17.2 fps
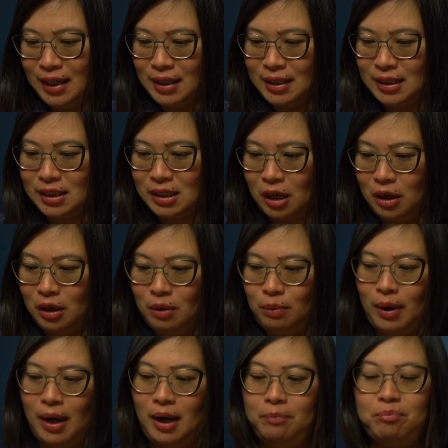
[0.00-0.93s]

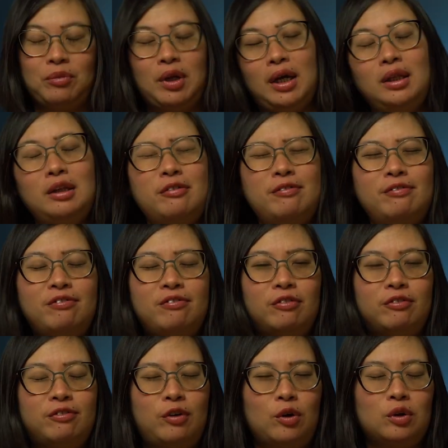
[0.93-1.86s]
So in the
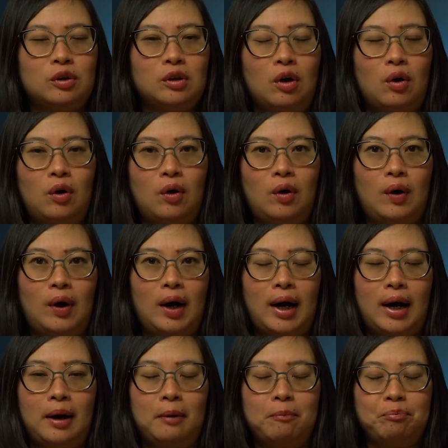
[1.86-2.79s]
folklore
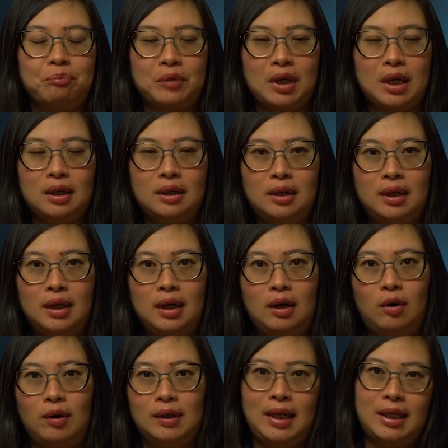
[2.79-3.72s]

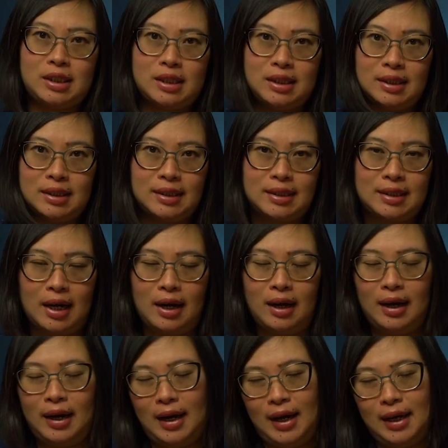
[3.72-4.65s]
or legends
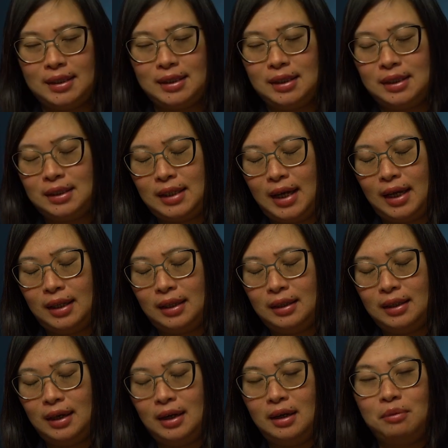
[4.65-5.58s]
has it
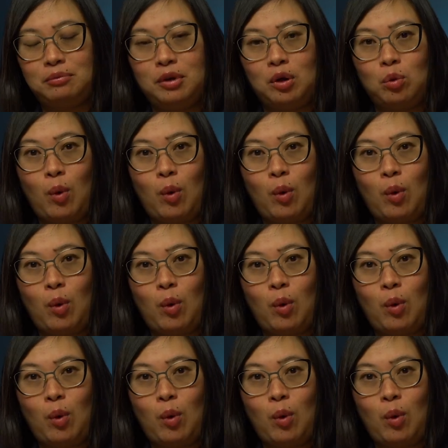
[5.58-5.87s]
that the